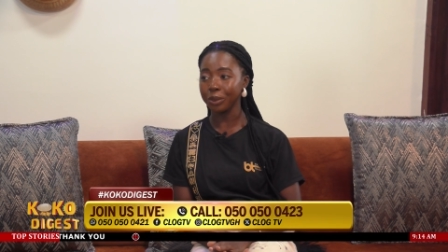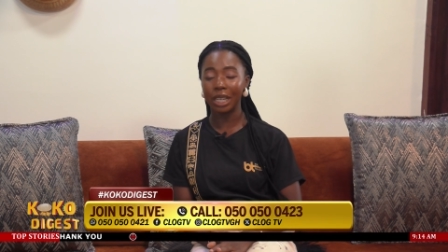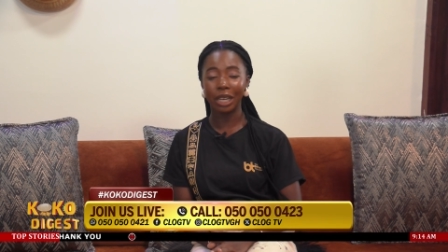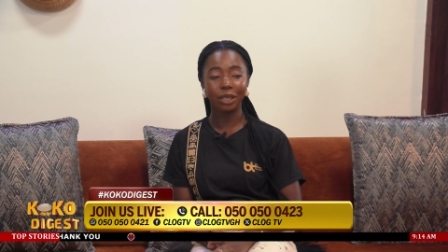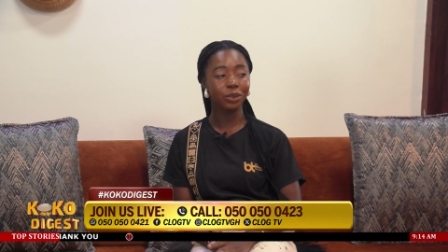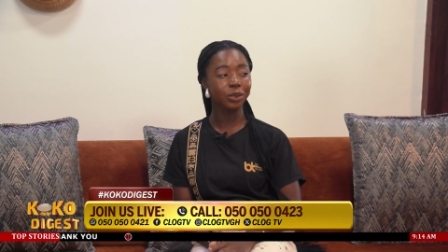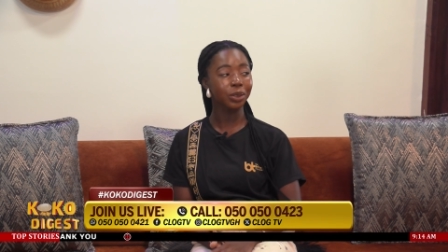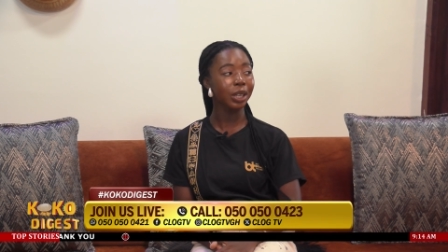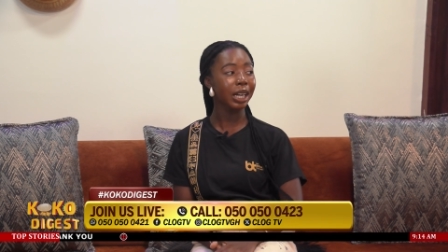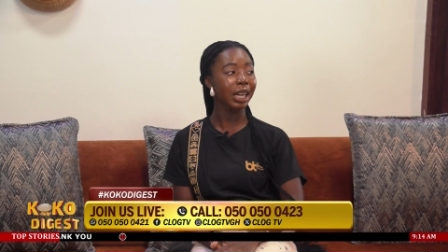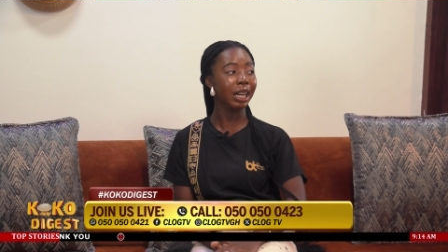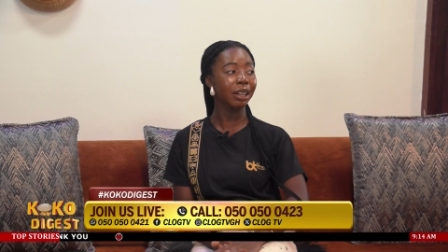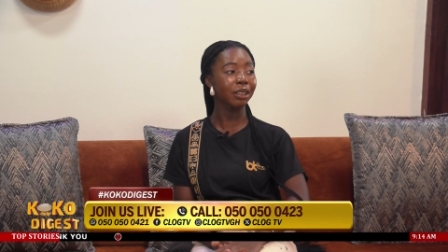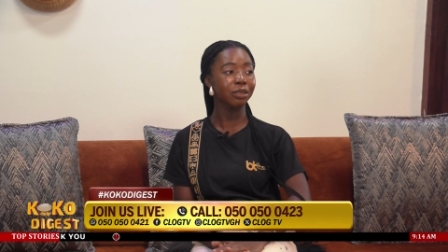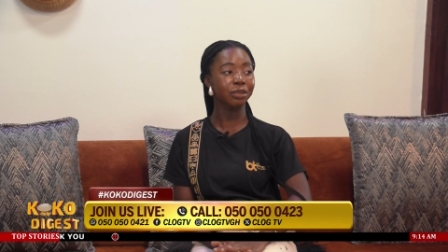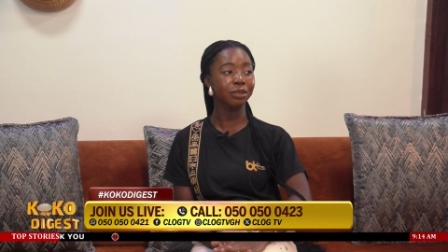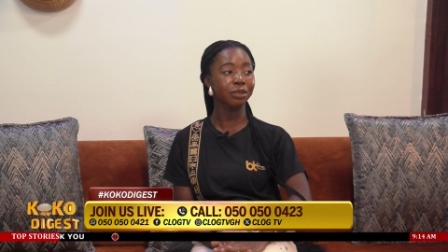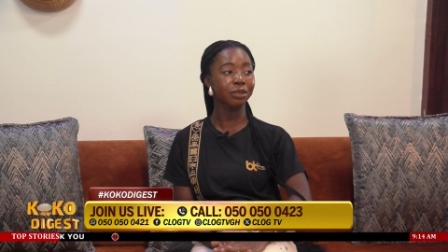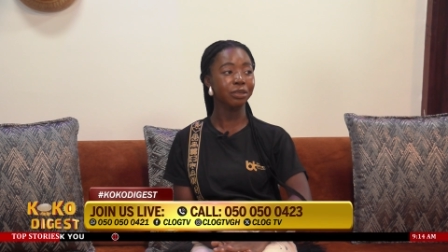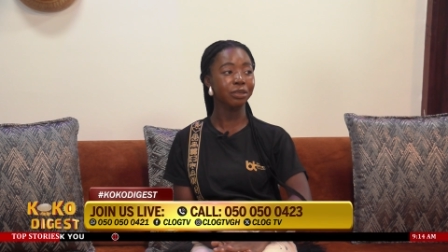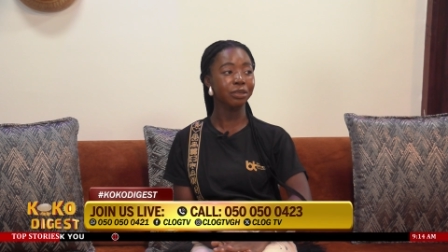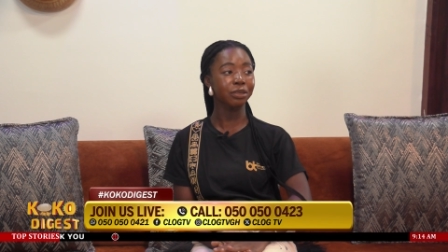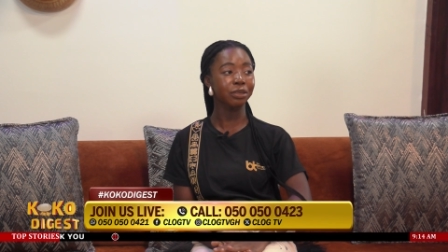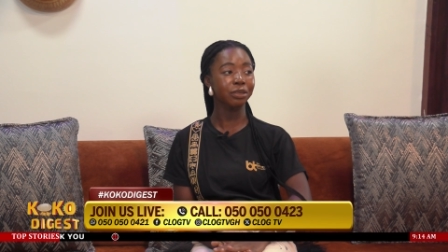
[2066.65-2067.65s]
school mm-hmm. does
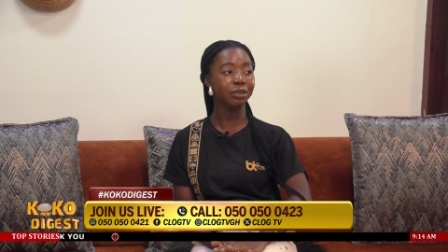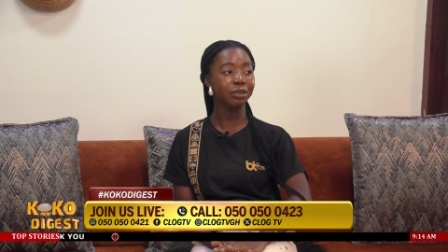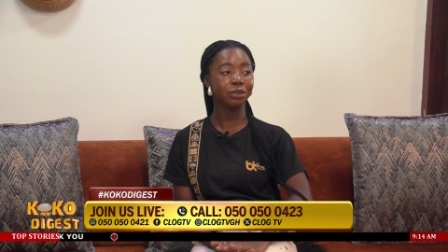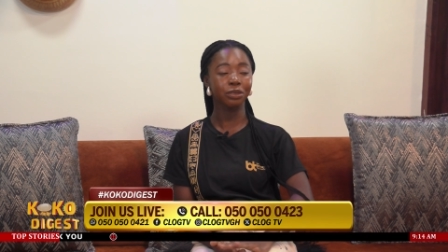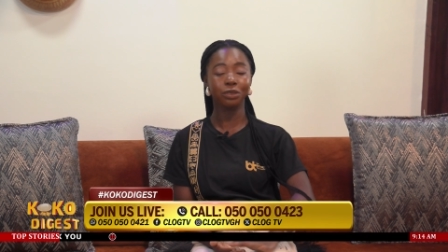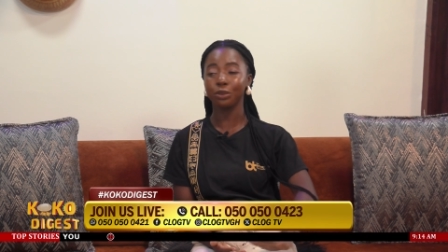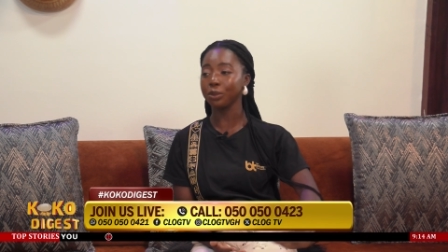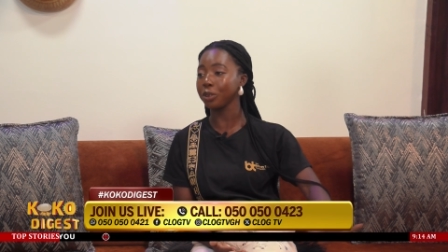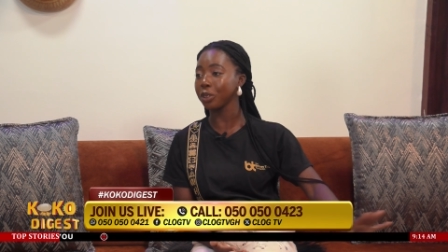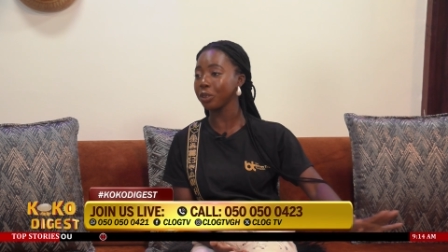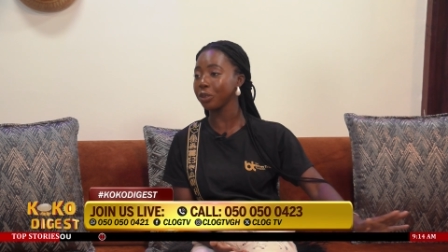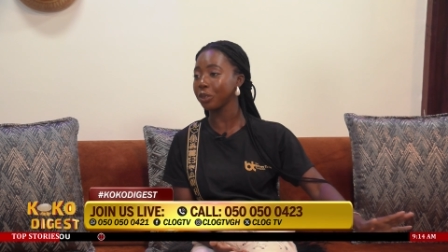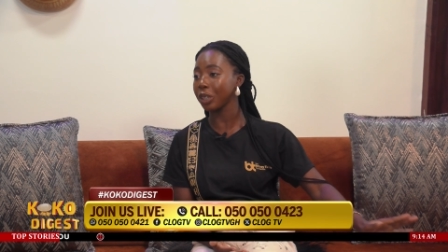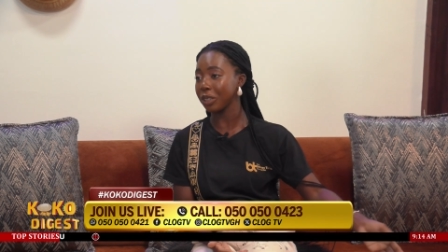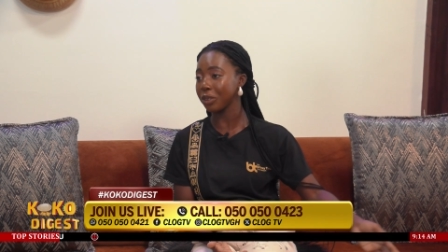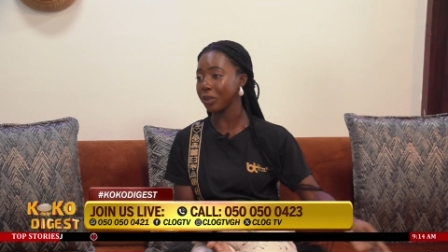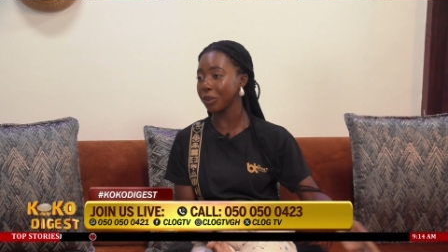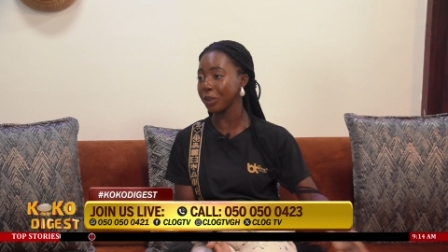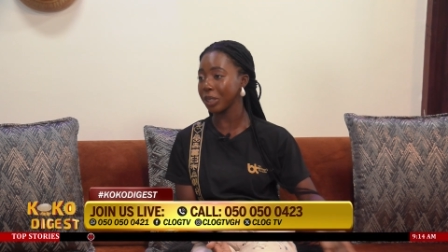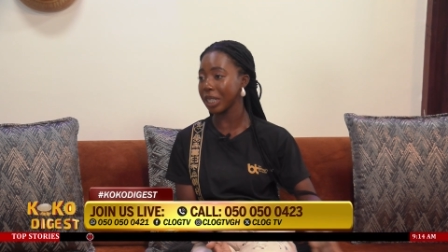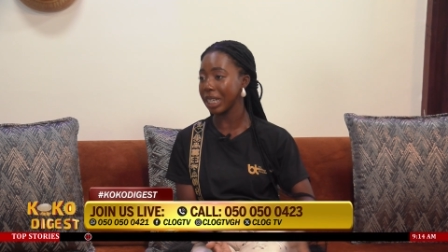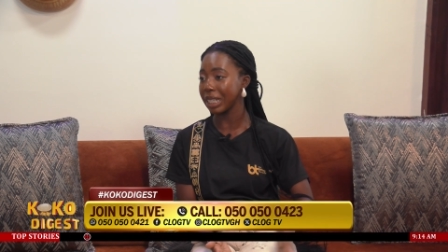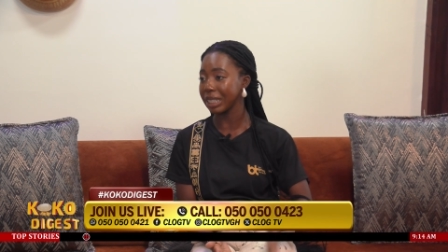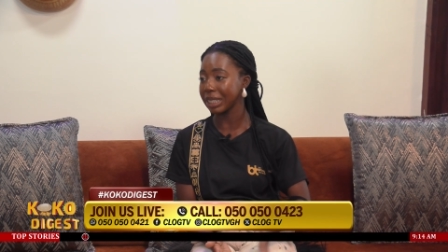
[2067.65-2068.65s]
not have food
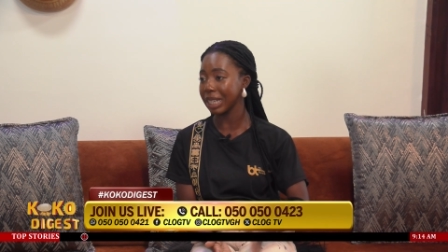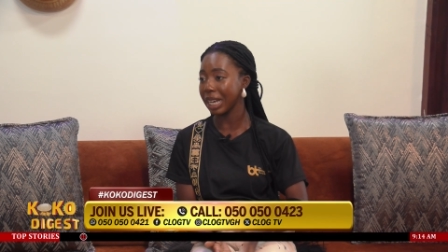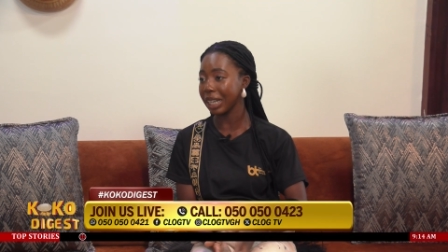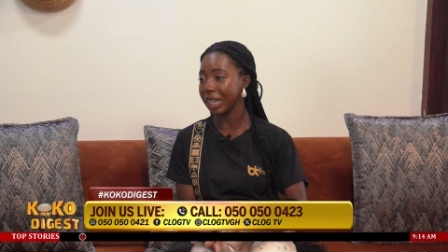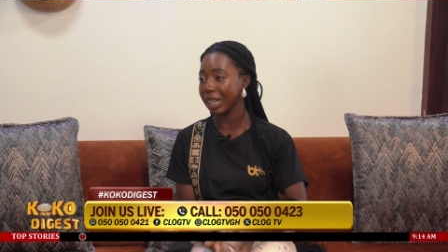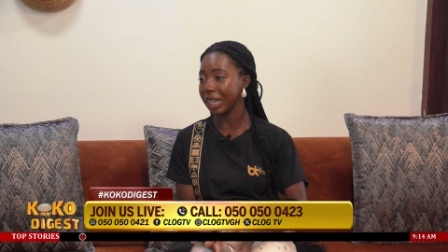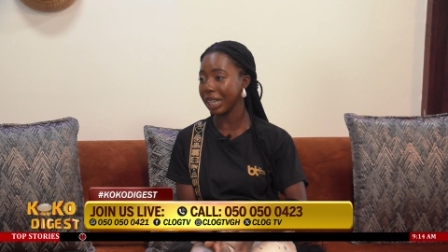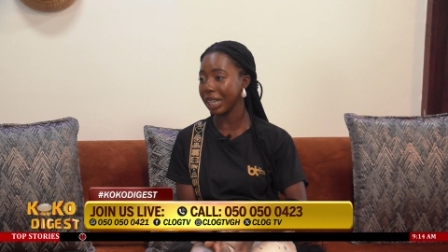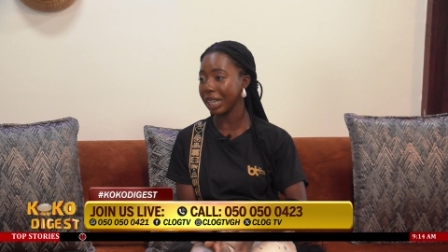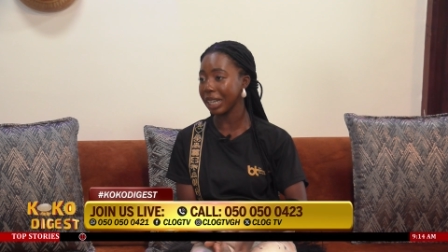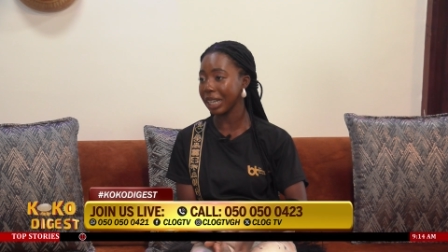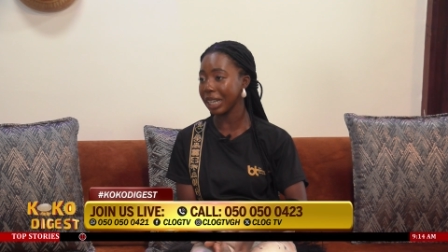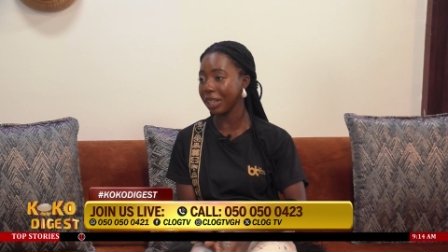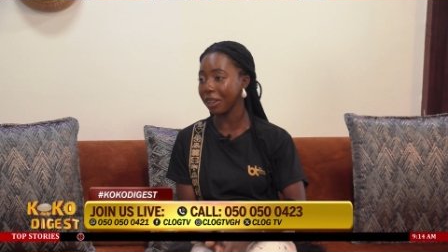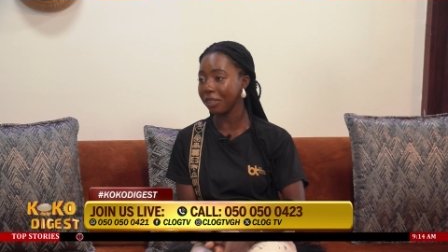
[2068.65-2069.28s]
for yeah, the students.